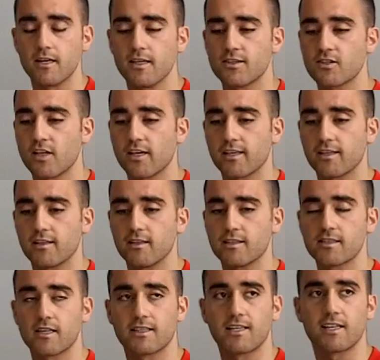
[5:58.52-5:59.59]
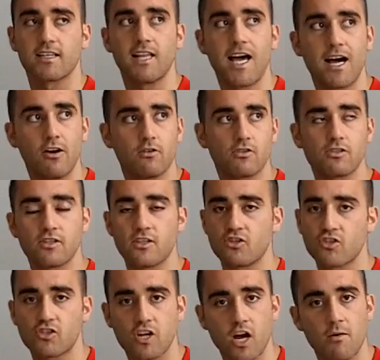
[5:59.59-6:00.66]
It's like the clouds. They
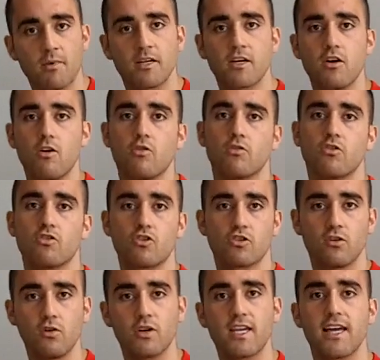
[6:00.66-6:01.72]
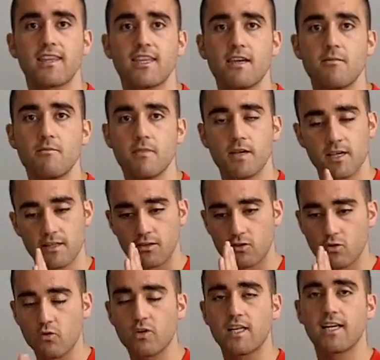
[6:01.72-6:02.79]
just come and go. You just look at them.
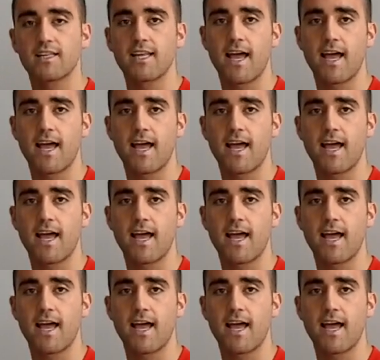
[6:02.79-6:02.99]
Don't get